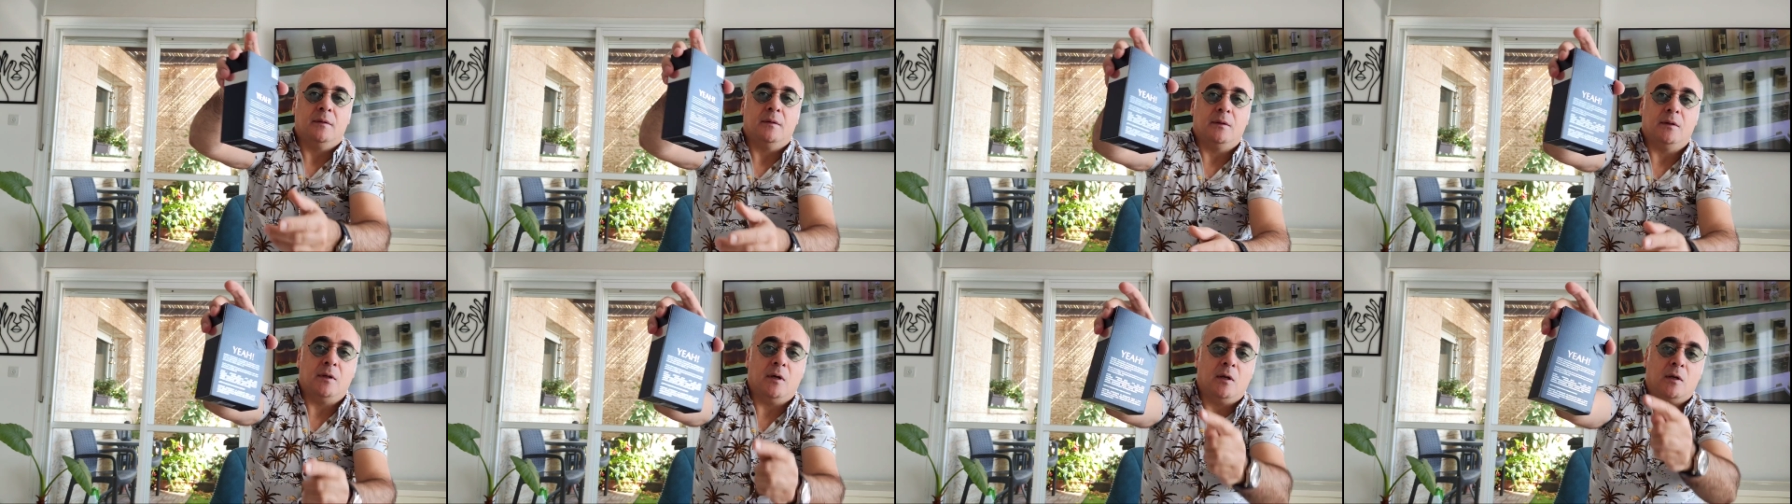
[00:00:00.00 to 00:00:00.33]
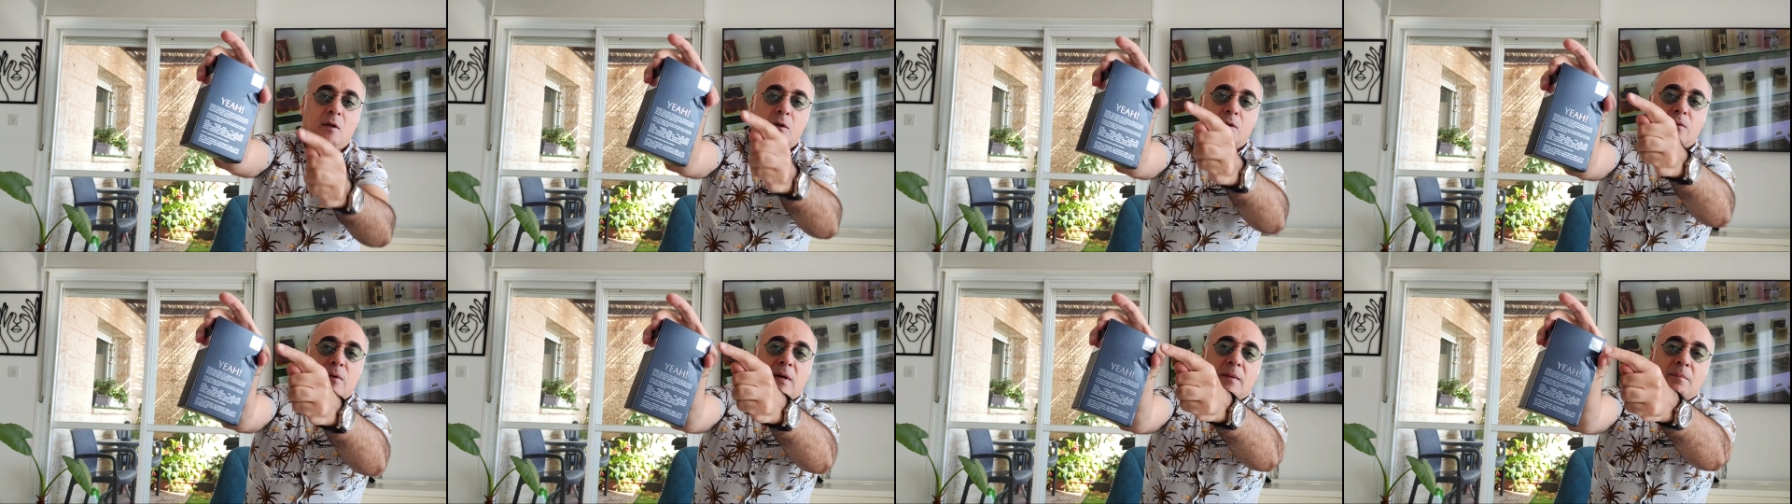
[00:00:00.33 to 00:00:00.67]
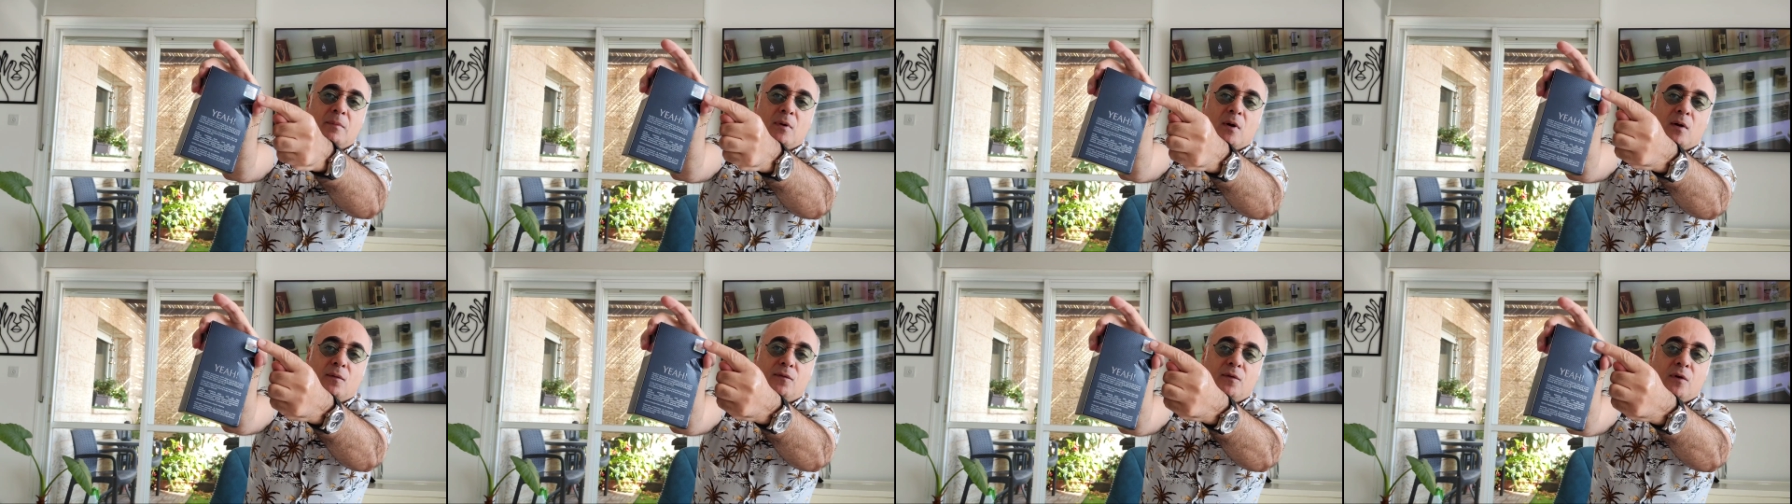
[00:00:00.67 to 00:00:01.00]
the
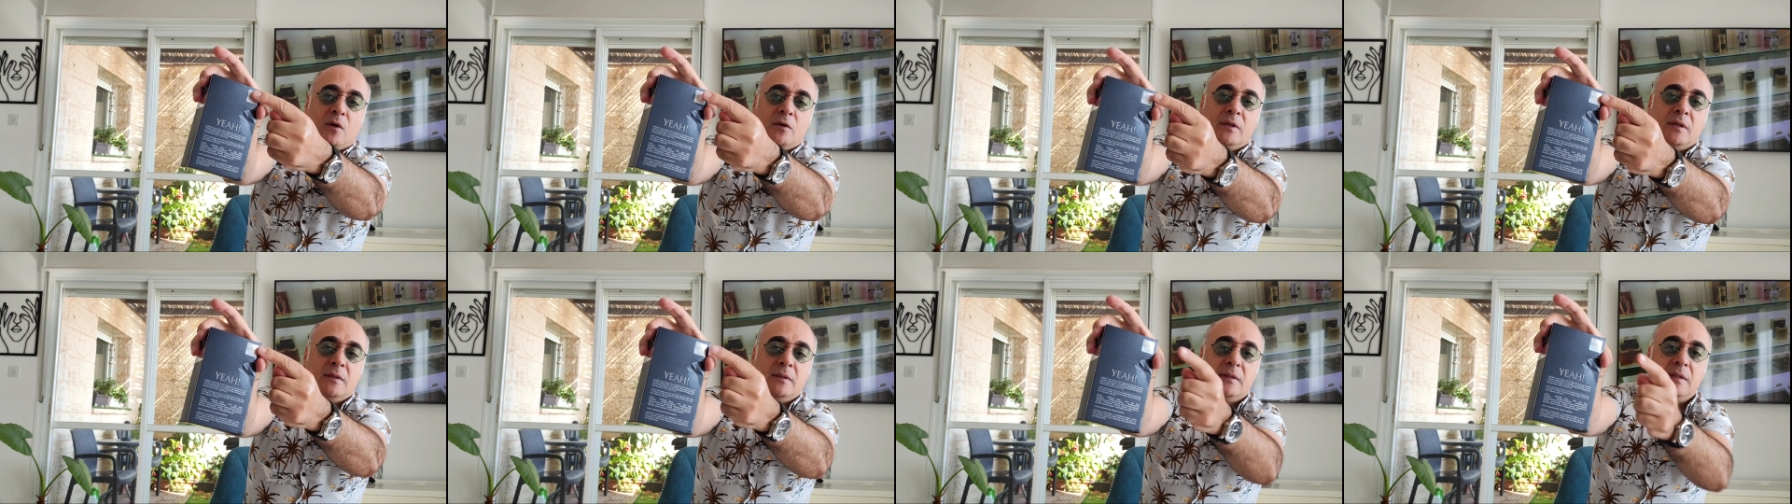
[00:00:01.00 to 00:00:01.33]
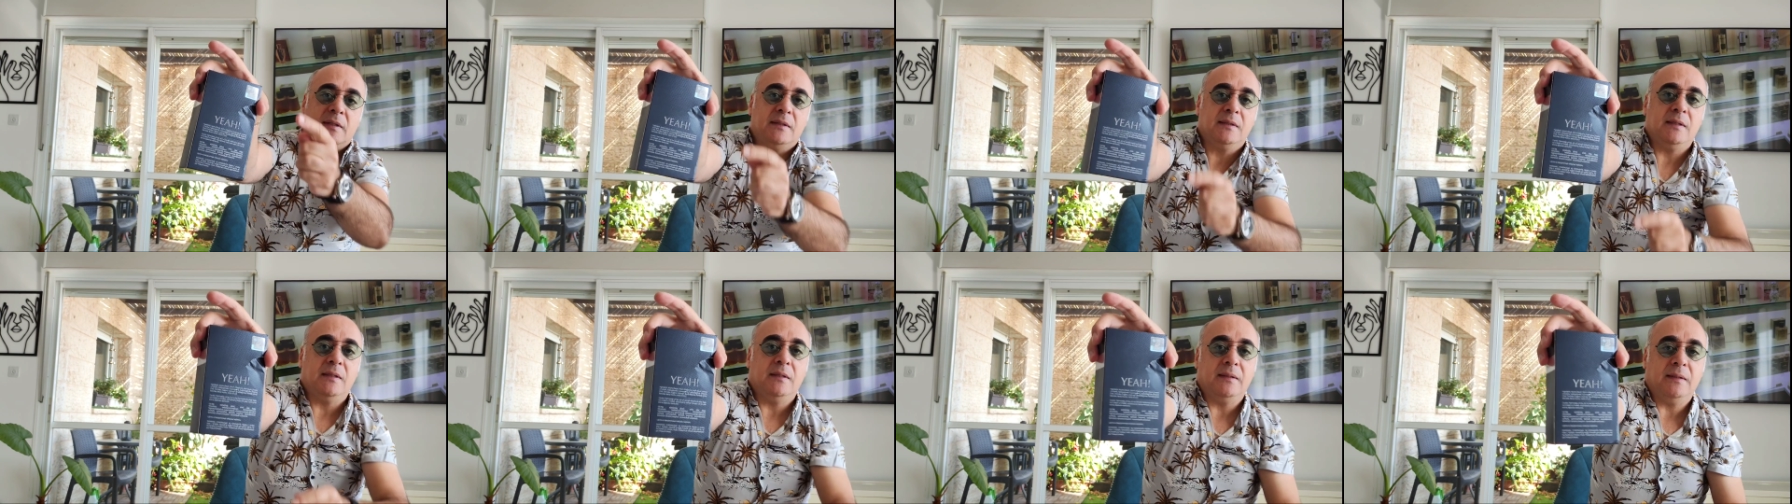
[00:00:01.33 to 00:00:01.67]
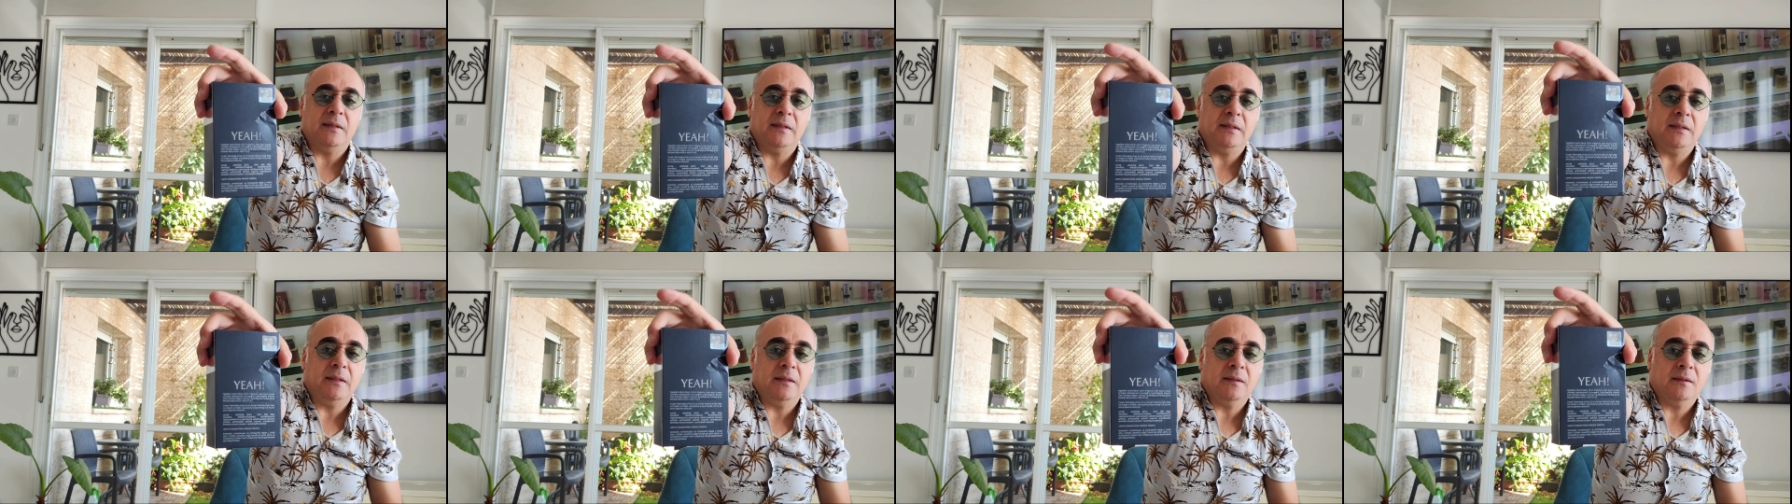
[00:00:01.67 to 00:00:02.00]
hologram of
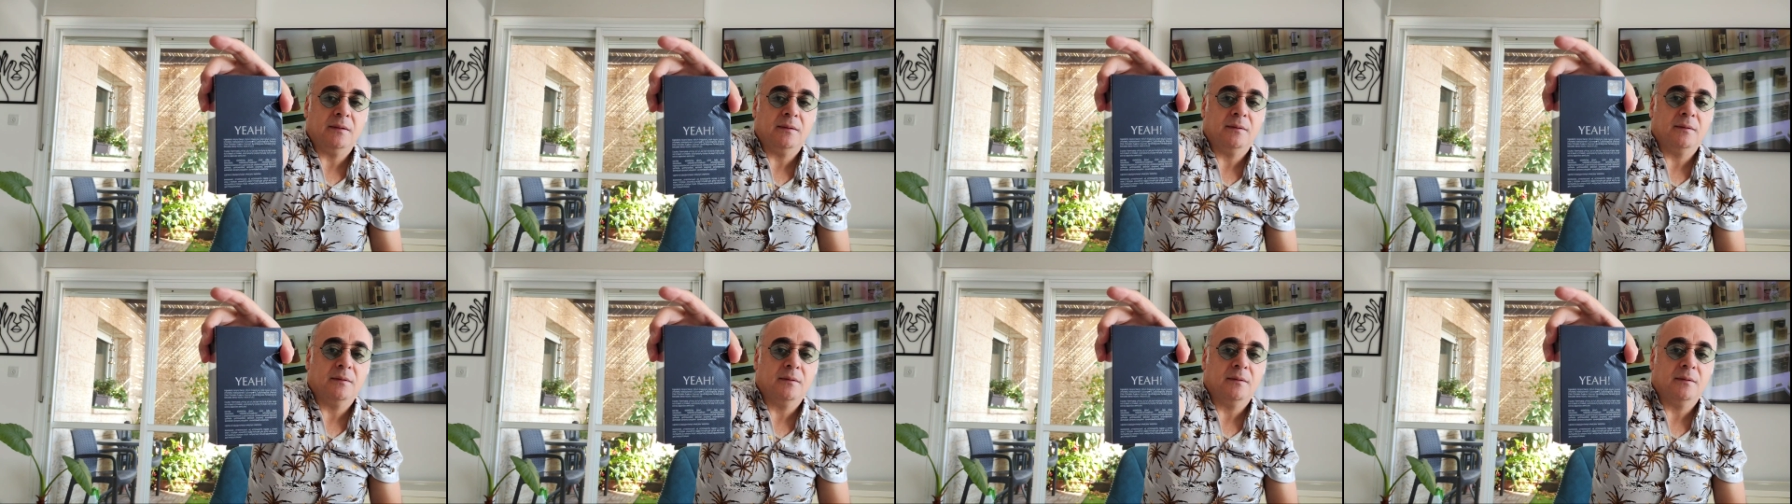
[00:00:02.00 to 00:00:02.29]
authenticity.